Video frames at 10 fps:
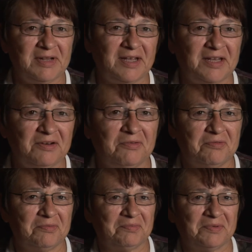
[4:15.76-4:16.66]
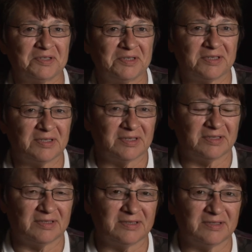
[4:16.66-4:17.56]
like, you know,
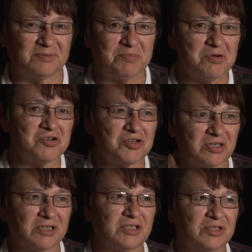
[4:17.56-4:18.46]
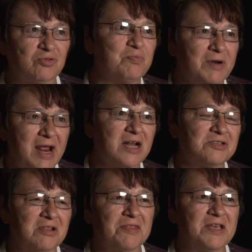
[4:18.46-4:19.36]
spiritual and
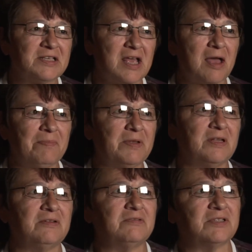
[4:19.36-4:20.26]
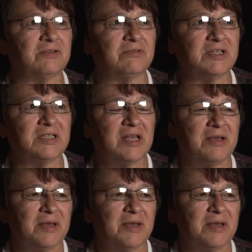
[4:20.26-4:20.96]
supernatural things happen in those stories